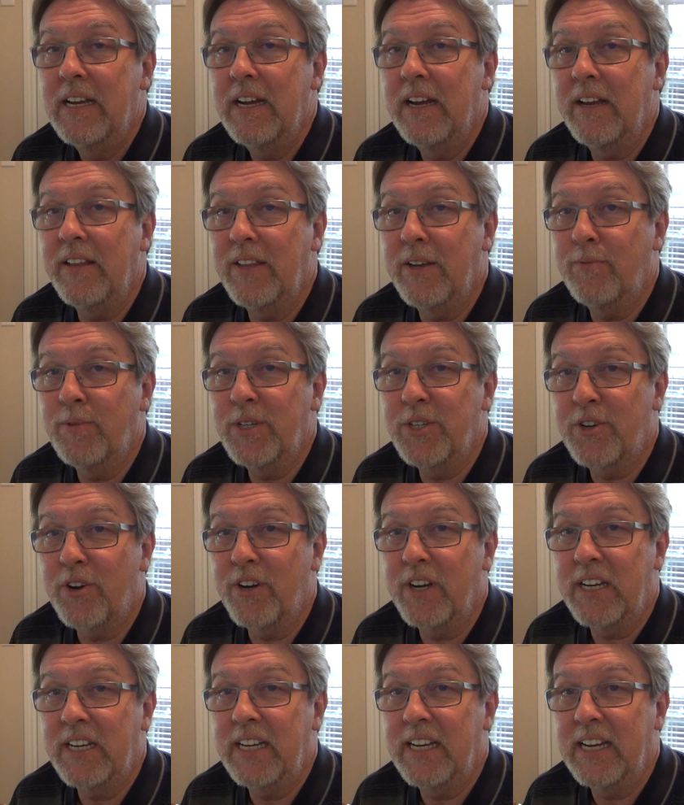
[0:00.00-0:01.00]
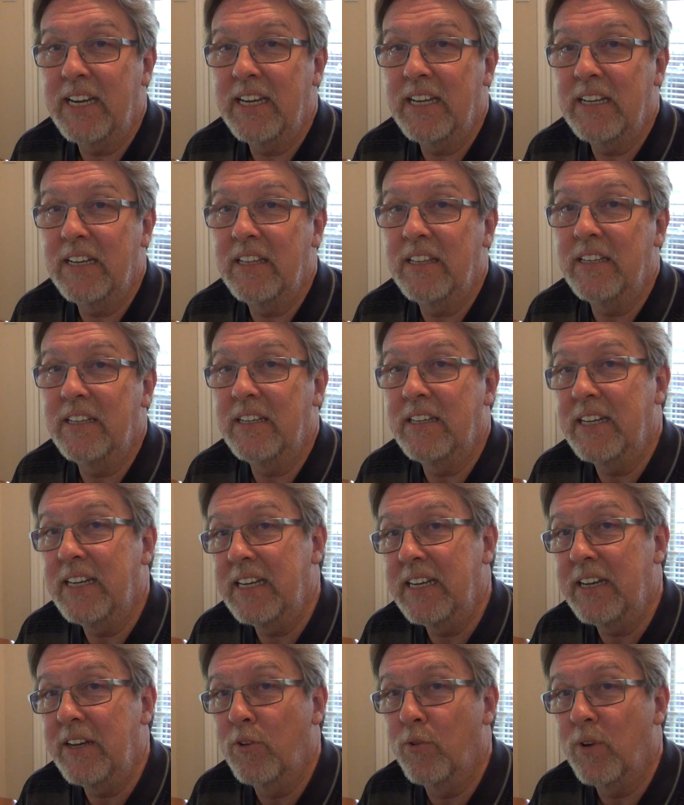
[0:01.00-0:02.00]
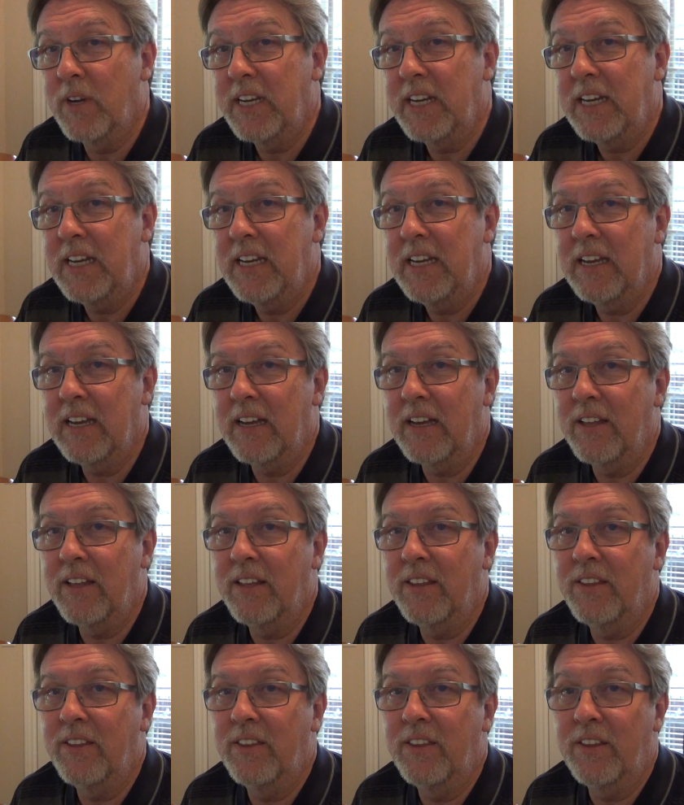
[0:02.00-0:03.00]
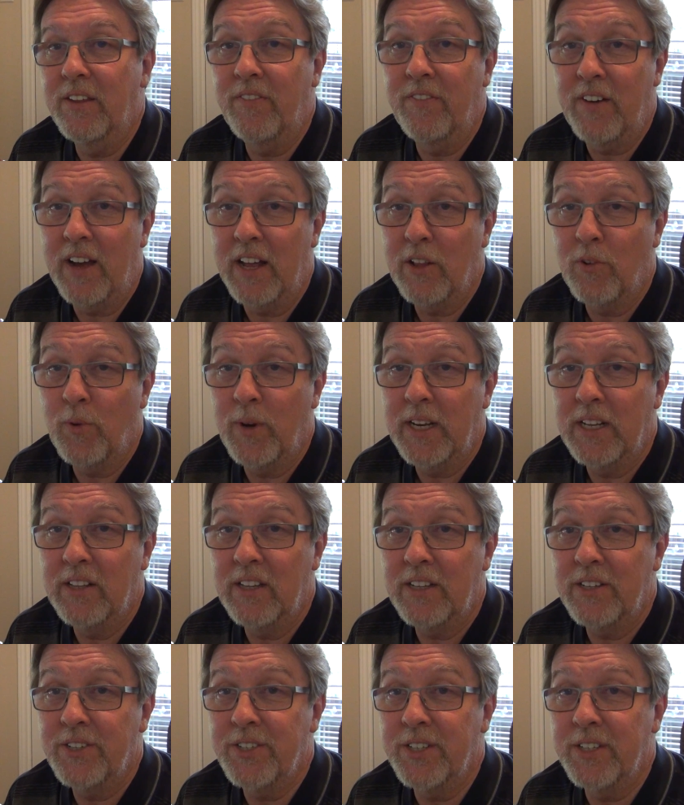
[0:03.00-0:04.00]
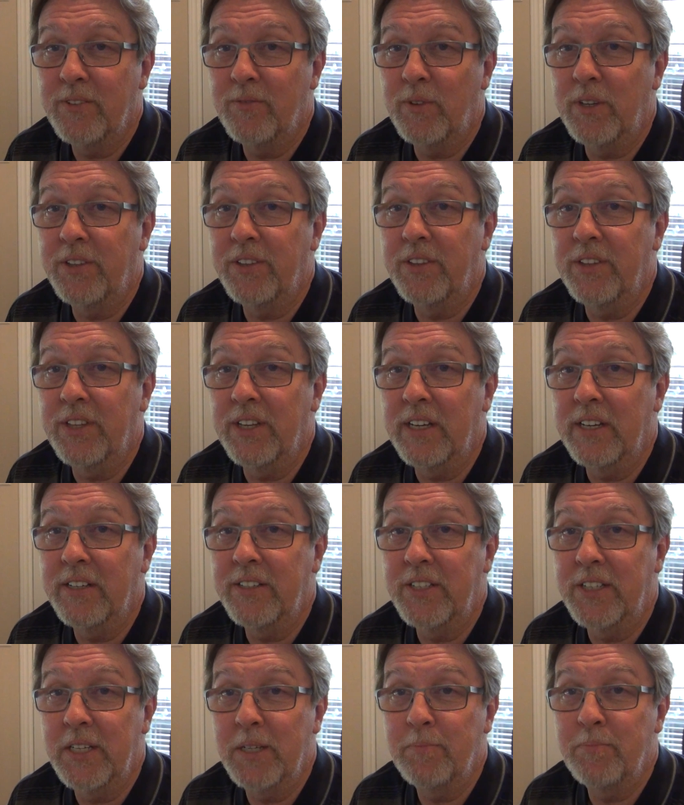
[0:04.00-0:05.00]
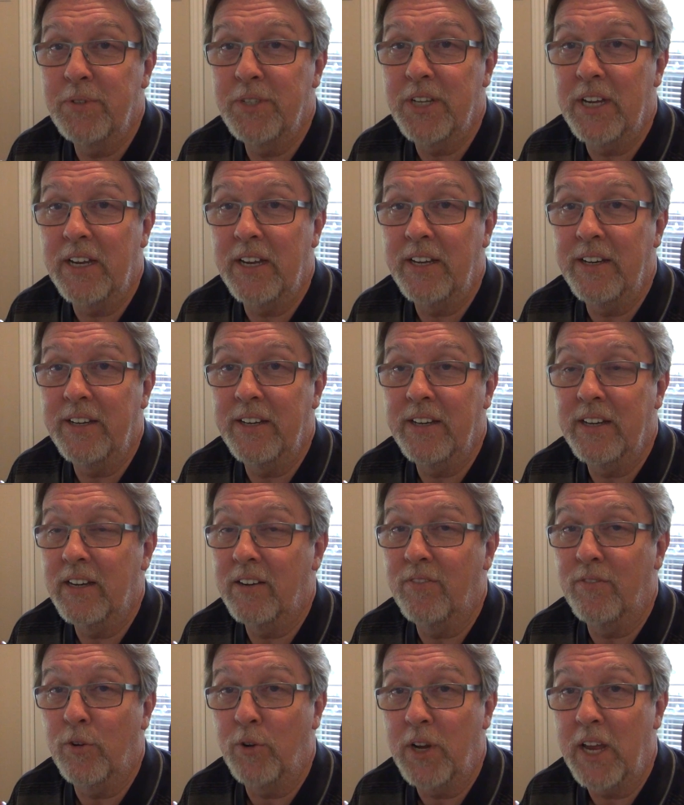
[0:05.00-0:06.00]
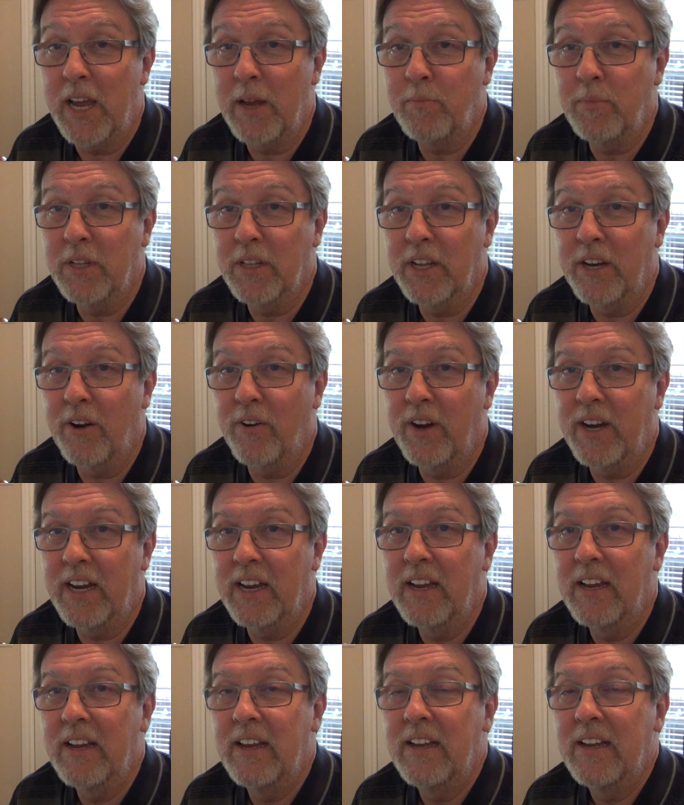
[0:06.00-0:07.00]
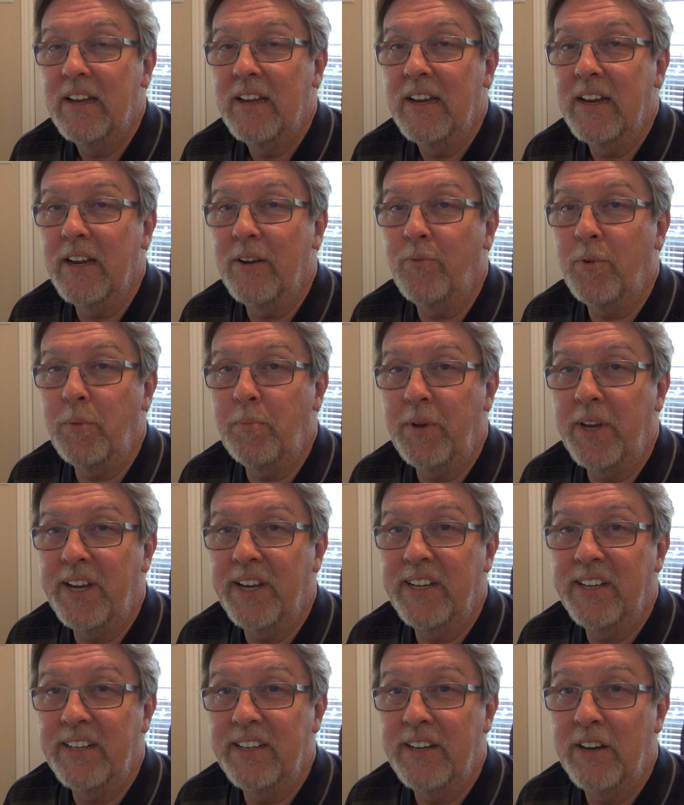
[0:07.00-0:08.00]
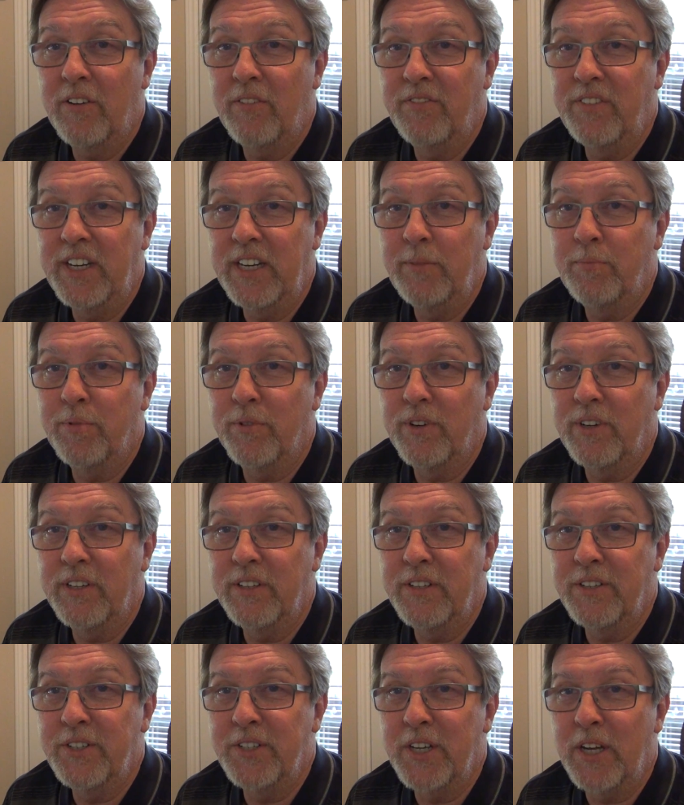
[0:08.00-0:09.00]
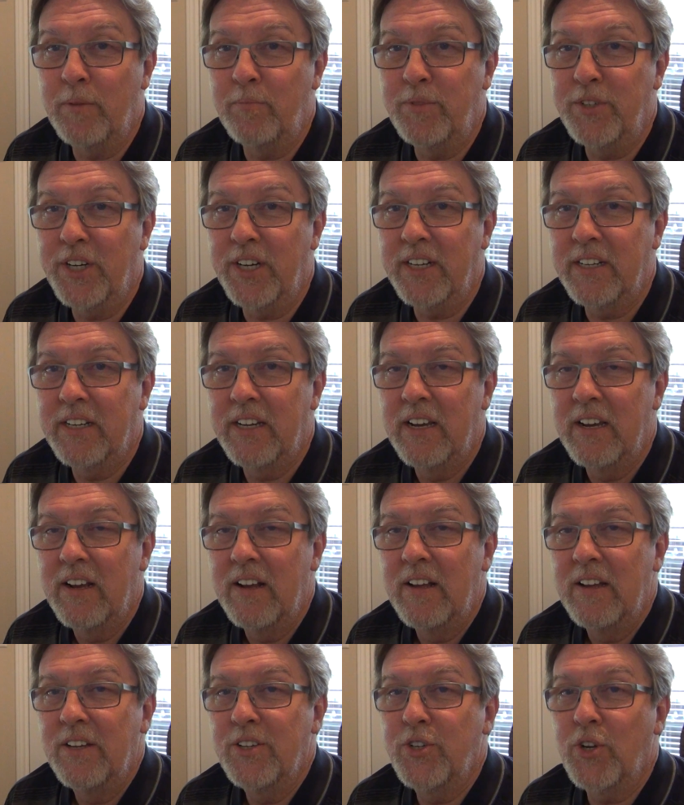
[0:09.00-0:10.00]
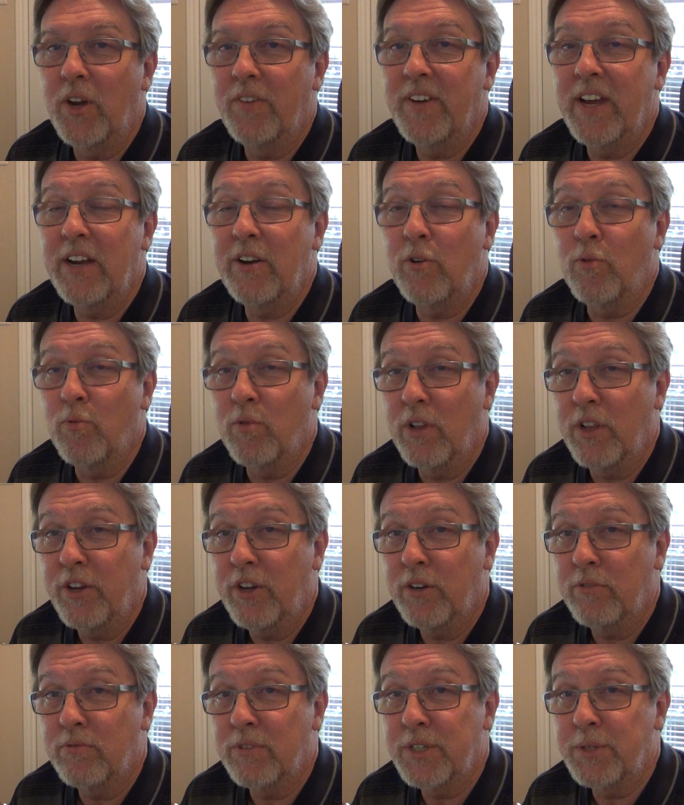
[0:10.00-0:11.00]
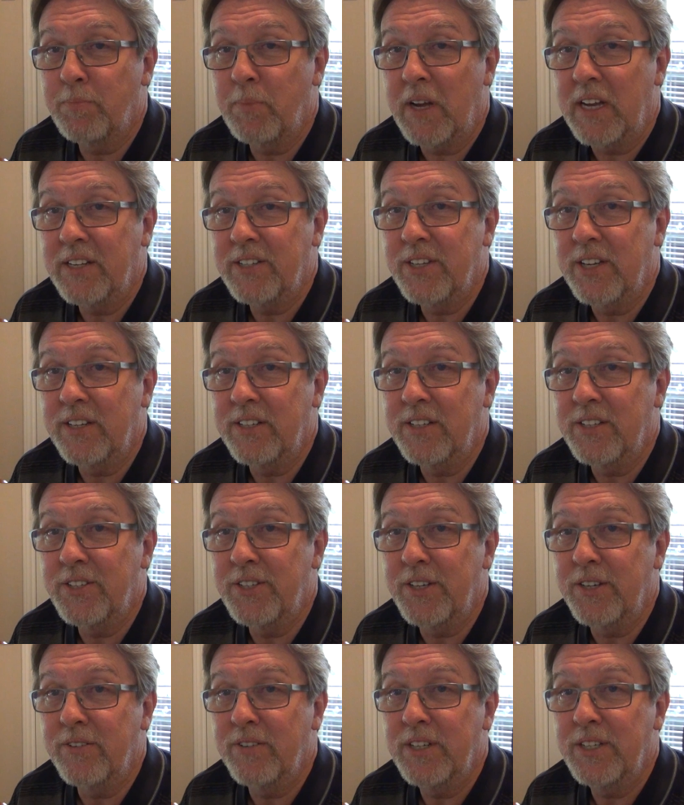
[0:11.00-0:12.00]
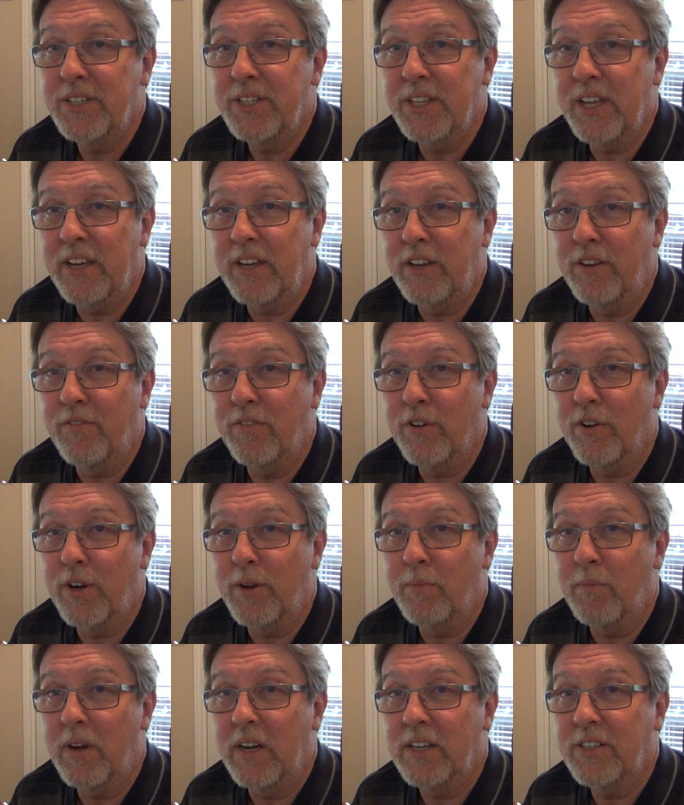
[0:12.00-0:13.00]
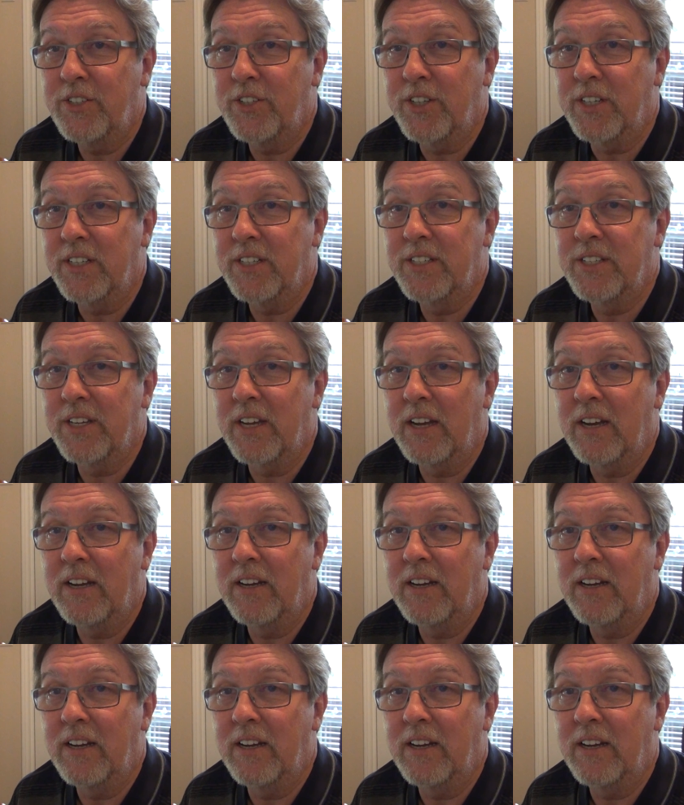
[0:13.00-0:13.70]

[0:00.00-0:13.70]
And then we start getting into the nitty-gritty, the following lesson with tips on vocabulary, and we begin to delve deeper into the subject. So I've gotten a really good response on this series. Thank you very much. It's